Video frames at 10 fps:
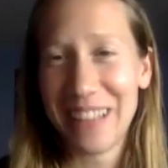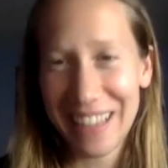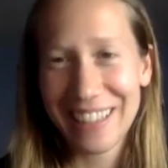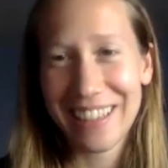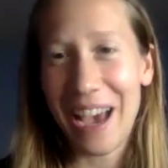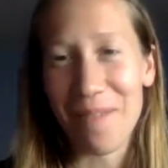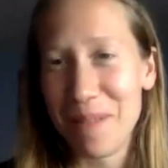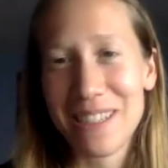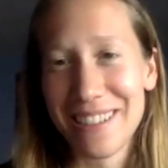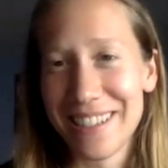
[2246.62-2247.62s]
yeah,
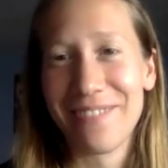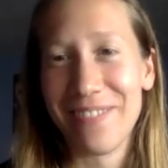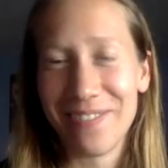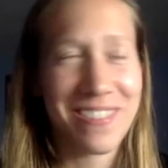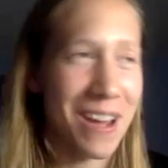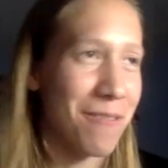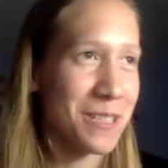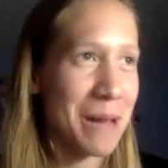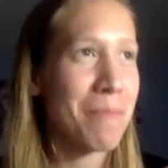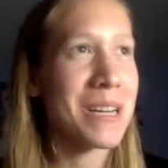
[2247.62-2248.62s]
business endeavors
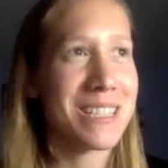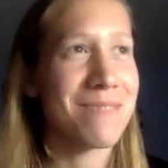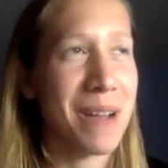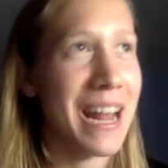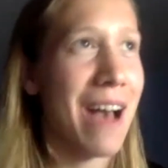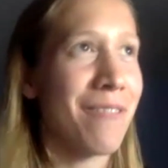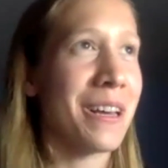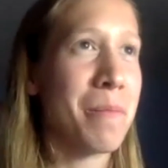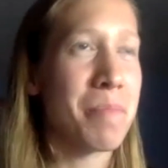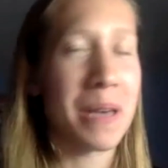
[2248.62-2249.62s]
that might have like
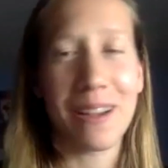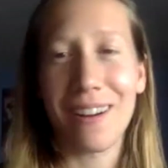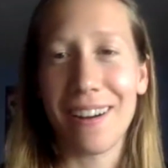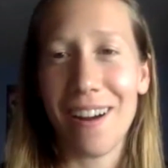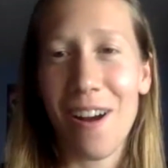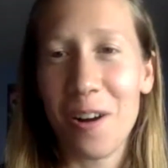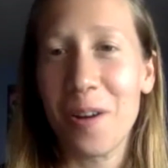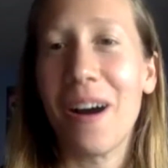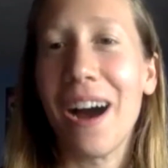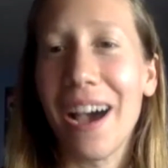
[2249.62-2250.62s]
a bigger
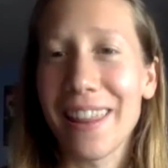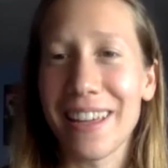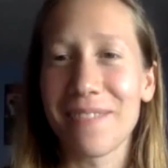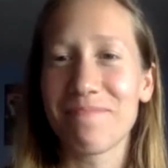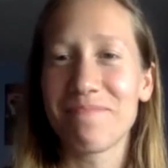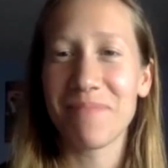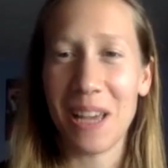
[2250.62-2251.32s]
ROI than playing